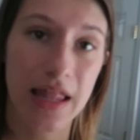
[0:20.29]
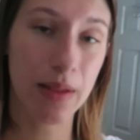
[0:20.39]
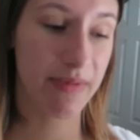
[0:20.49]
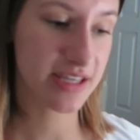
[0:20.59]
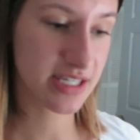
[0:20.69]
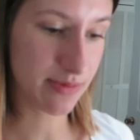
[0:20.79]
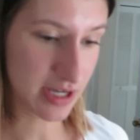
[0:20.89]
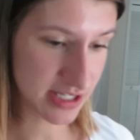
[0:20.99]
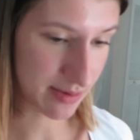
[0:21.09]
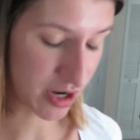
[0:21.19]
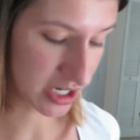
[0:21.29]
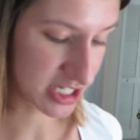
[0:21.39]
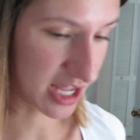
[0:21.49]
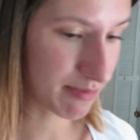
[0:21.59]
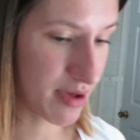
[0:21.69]
little messy because I'm not
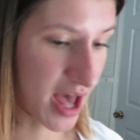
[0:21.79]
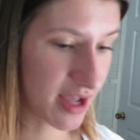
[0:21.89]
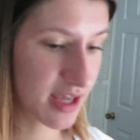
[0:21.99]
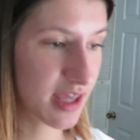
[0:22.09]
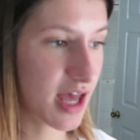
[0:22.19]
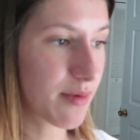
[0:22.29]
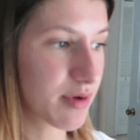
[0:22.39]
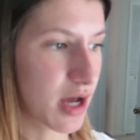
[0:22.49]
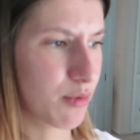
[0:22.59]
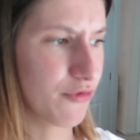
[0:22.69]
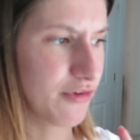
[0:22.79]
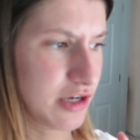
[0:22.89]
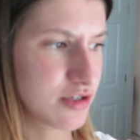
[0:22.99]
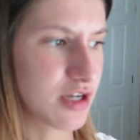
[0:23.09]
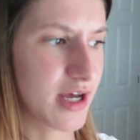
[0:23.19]
done packing yet, but I will
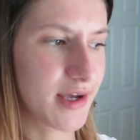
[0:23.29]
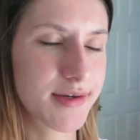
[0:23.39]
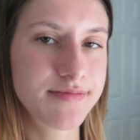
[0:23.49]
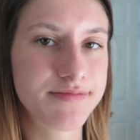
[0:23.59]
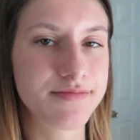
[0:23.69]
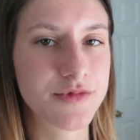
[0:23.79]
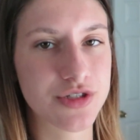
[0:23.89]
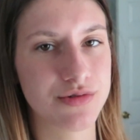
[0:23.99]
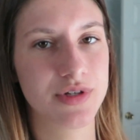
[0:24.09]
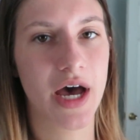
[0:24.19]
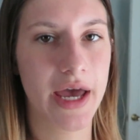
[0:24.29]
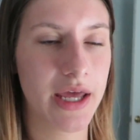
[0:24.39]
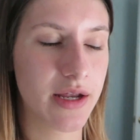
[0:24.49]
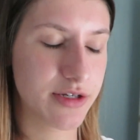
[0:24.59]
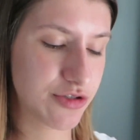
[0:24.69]
finish like
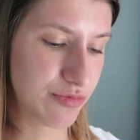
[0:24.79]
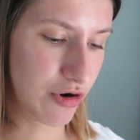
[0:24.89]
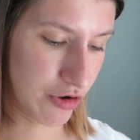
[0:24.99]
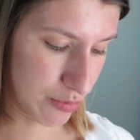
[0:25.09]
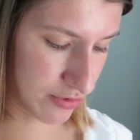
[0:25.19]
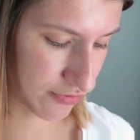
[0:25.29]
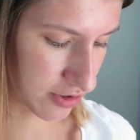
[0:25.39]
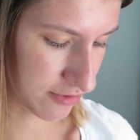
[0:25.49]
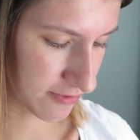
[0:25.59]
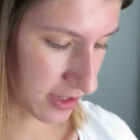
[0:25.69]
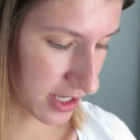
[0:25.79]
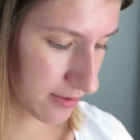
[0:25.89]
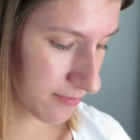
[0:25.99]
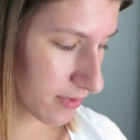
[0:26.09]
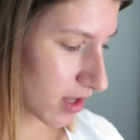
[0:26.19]
tonight and tomorrow before the flight.
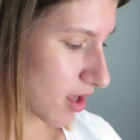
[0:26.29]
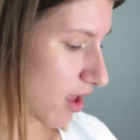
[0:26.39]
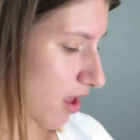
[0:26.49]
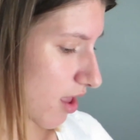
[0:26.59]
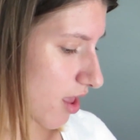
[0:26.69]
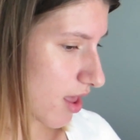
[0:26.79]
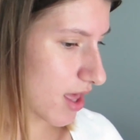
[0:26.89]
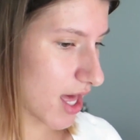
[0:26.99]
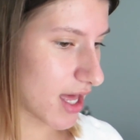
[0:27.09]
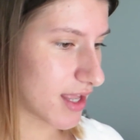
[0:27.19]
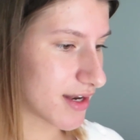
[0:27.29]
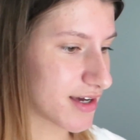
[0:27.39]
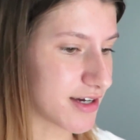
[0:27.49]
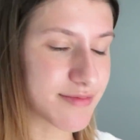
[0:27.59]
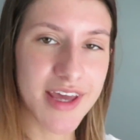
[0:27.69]

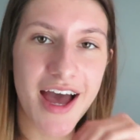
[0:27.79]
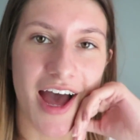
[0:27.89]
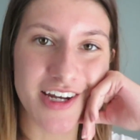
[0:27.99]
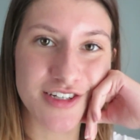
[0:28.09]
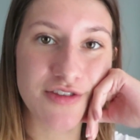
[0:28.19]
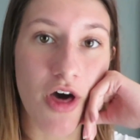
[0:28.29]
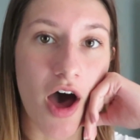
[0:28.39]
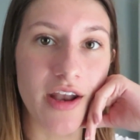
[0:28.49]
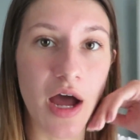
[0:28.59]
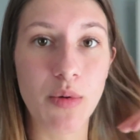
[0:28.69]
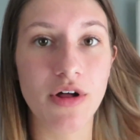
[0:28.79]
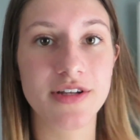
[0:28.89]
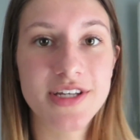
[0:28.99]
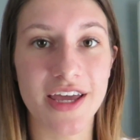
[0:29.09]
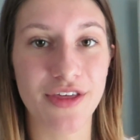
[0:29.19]
And yeah, I just thought I
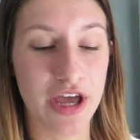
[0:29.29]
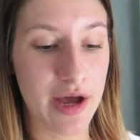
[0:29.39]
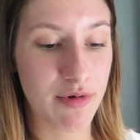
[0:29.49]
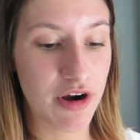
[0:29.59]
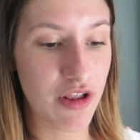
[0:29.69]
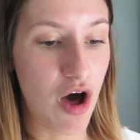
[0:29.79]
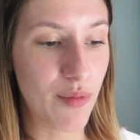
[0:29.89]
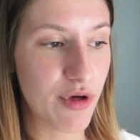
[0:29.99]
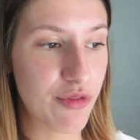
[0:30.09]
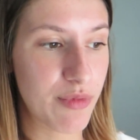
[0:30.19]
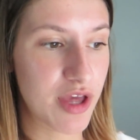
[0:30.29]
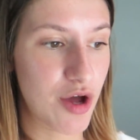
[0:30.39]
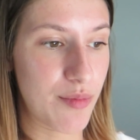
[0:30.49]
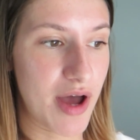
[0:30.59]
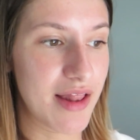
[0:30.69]
will take the camera along with me
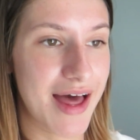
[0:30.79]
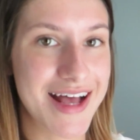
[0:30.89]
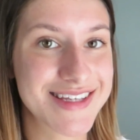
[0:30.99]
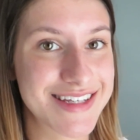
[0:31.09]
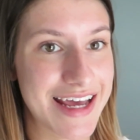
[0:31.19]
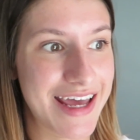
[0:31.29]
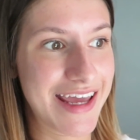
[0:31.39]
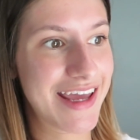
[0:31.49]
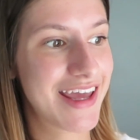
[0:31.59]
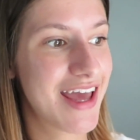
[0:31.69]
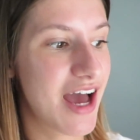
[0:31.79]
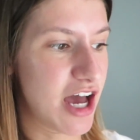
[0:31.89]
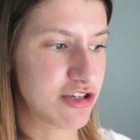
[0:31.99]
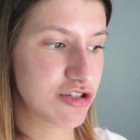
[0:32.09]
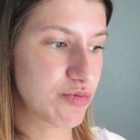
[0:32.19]
on my last day.
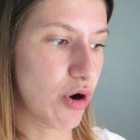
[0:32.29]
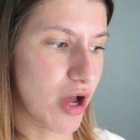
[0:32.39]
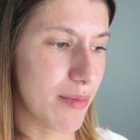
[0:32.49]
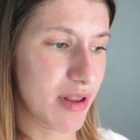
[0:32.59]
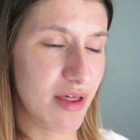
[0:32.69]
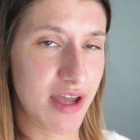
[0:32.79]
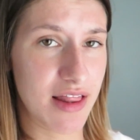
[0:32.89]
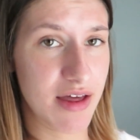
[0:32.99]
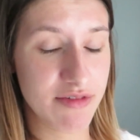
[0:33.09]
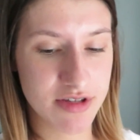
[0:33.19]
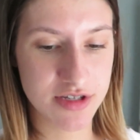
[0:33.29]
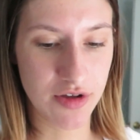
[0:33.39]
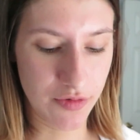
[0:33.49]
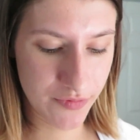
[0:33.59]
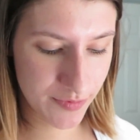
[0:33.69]
I just woke up at like 11,
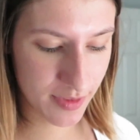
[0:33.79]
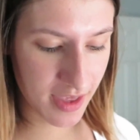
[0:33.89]
so